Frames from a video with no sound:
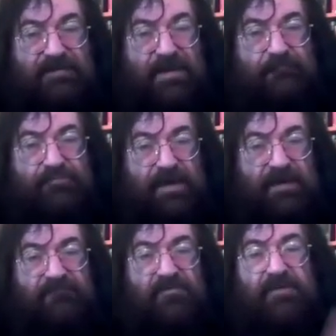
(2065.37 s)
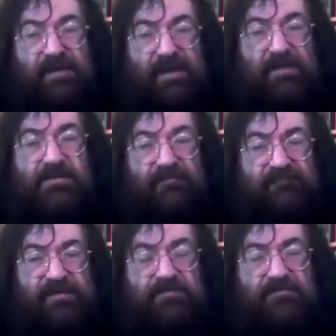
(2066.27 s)
They prayed for a Nazi
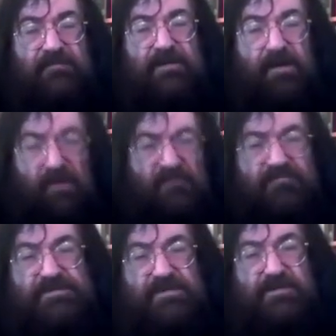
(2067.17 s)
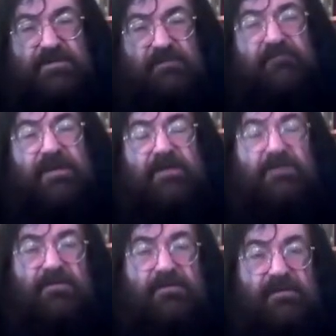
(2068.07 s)
victory over the Soviet
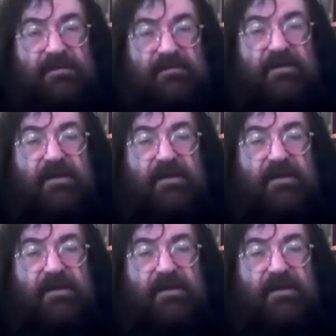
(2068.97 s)
Union